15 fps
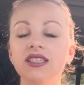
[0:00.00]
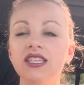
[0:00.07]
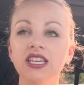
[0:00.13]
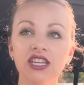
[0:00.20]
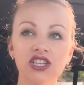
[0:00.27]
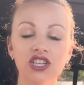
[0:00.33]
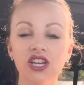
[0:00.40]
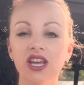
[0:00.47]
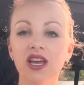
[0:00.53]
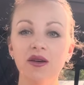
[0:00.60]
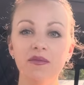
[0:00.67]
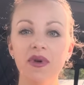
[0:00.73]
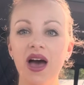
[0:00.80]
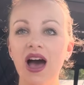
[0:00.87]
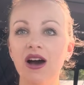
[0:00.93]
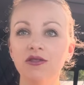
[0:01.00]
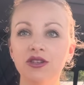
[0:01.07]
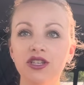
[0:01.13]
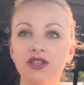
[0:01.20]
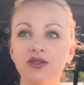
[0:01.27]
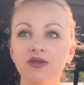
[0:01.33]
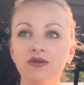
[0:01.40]
teaching him how
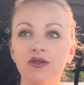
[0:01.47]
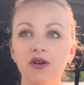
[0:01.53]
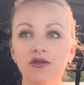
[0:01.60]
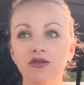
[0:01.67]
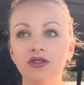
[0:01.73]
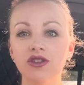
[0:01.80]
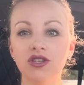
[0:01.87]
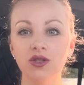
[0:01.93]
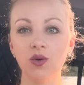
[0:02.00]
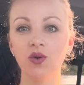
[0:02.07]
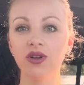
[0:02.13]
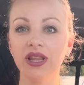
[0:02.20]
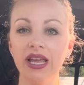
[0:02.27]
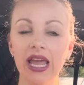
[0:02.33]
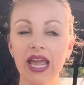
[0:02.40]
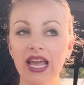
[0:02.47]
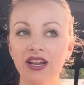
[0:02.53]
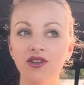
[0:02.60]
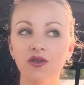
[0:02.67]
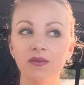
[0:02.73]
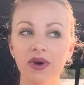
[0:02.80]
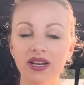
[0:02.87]
to go to the store and like
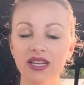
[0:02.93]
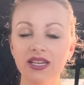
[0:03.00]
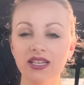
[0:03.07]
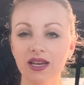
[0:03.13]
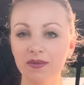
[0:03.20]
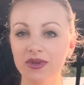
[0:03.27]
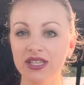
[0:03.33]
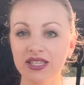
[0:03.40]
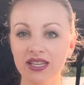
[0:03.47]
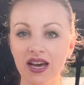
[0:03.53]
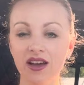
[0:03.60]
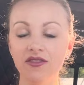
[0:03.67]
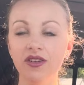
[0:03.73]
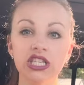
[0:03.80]
handle money type of stuff.